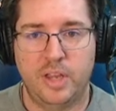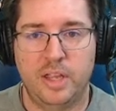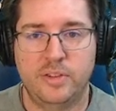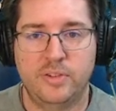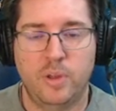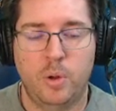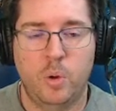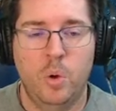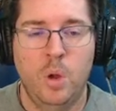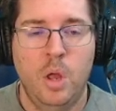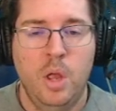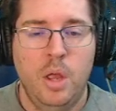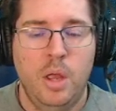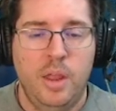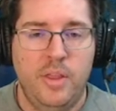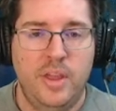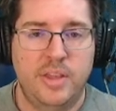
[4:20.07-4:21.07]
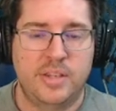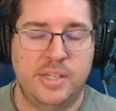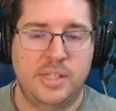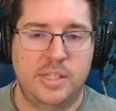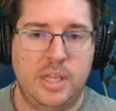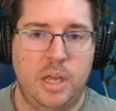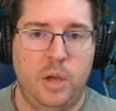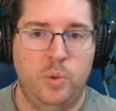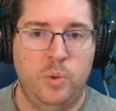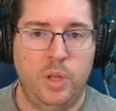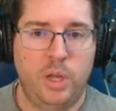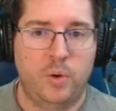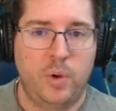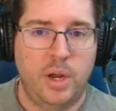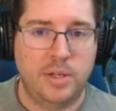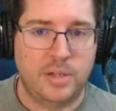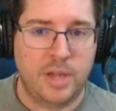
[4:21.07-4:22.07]
And so this is a really
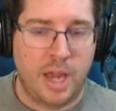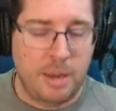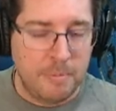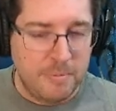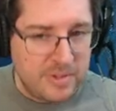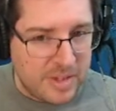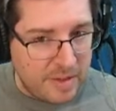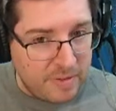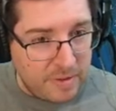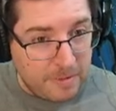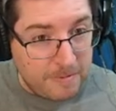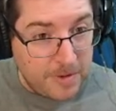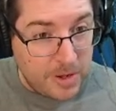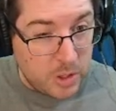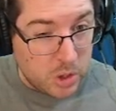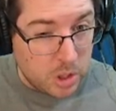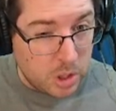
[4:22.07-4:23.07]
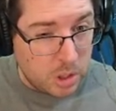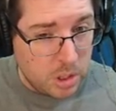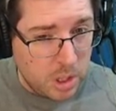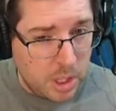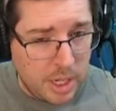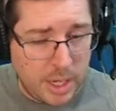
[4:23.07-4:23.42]
great time-saving feature.